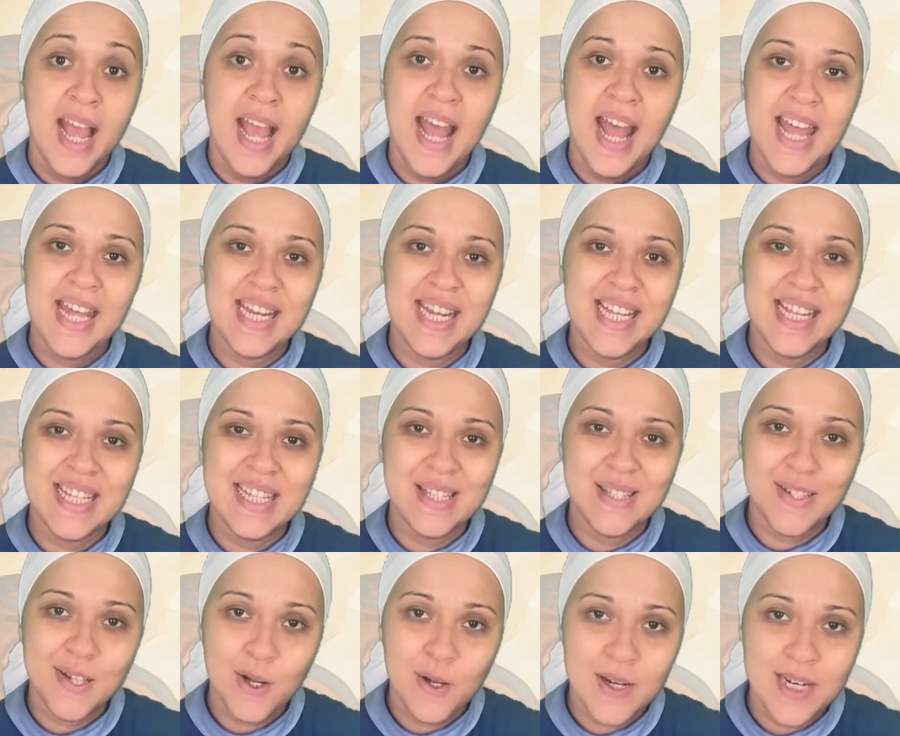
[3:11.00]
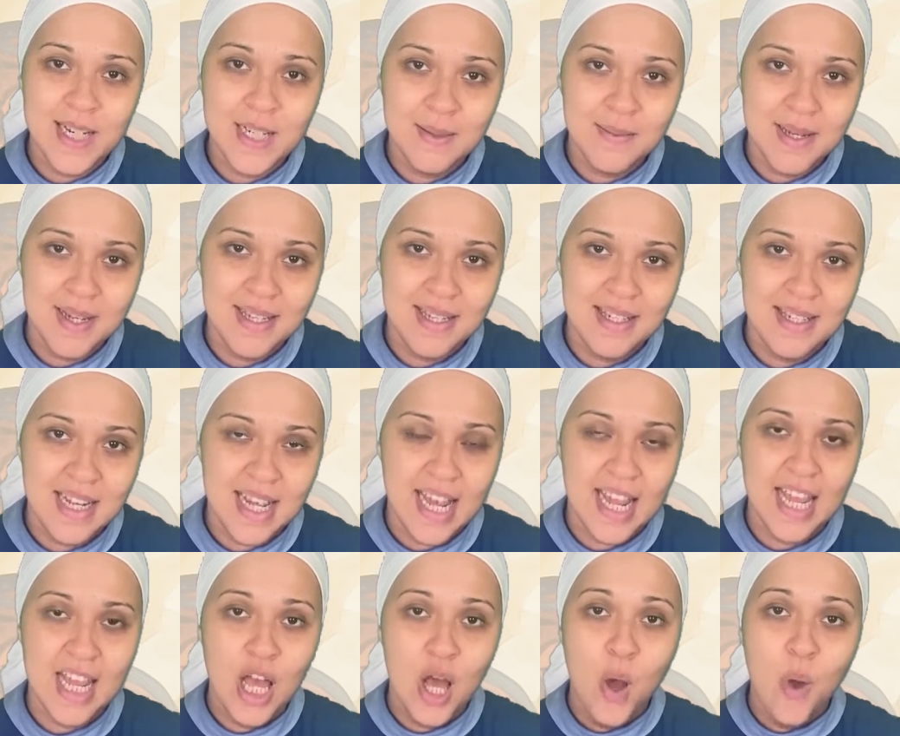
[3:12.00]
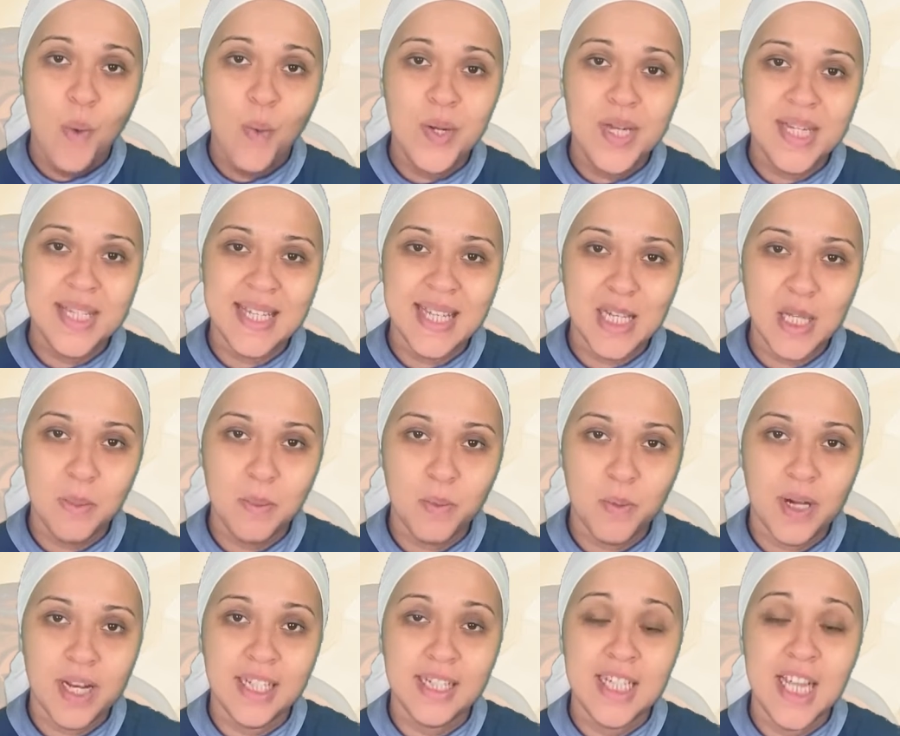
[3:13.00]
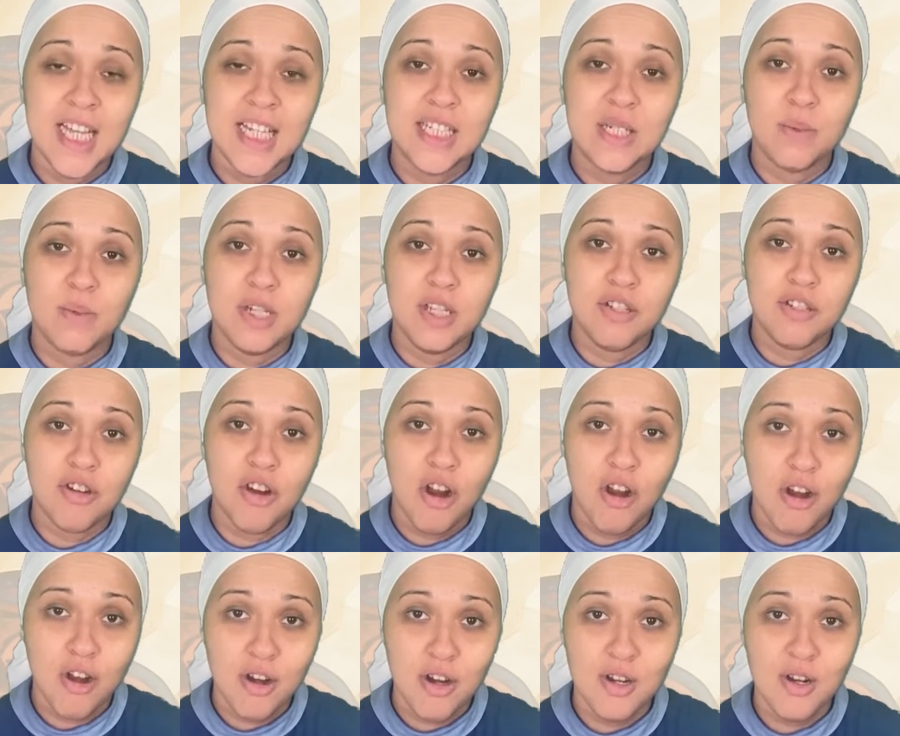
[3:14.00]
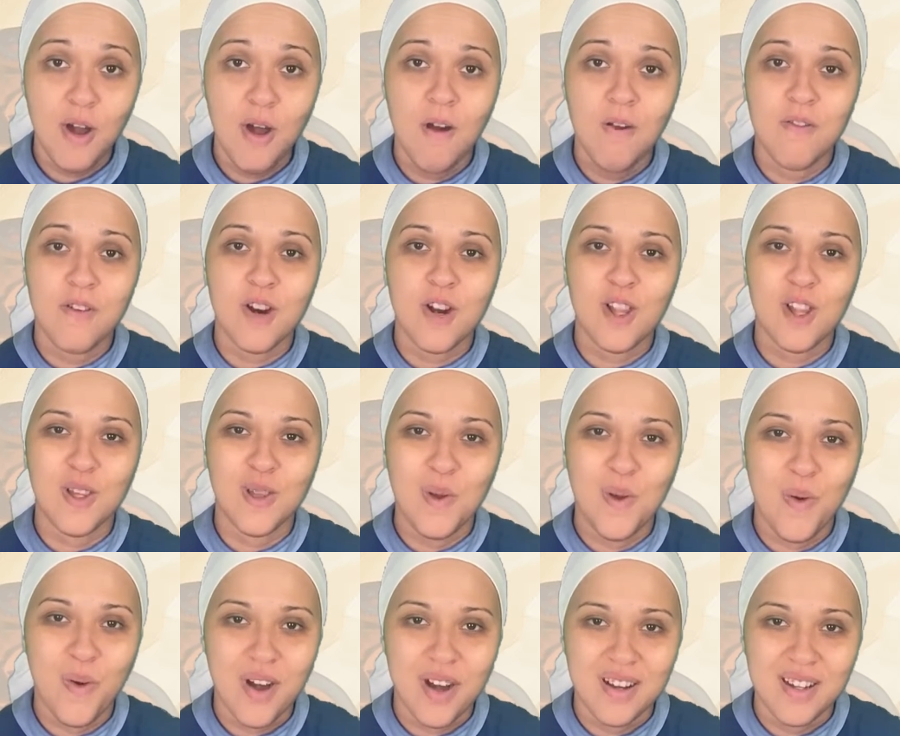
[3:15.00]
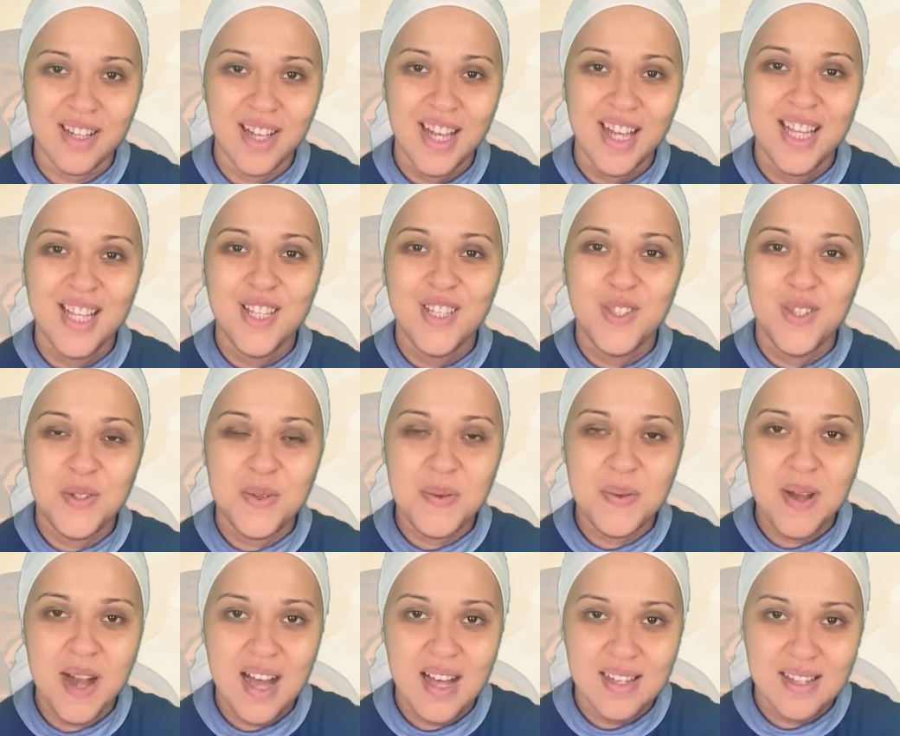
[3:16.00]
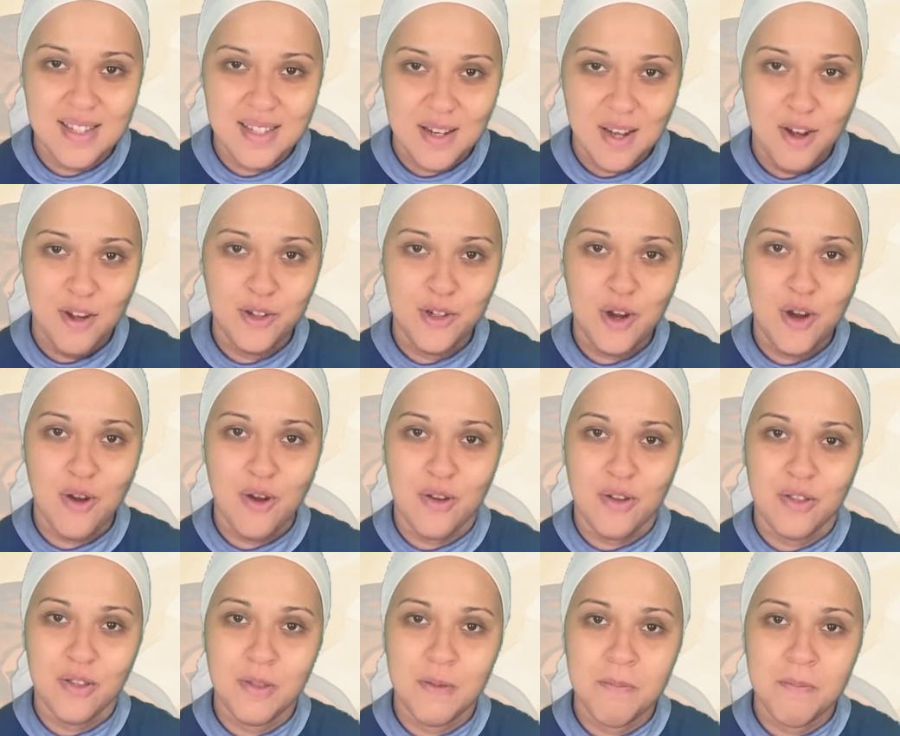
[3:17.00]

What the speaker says: And in this Christmas day, we celebrate the return of our Lord to us on earth.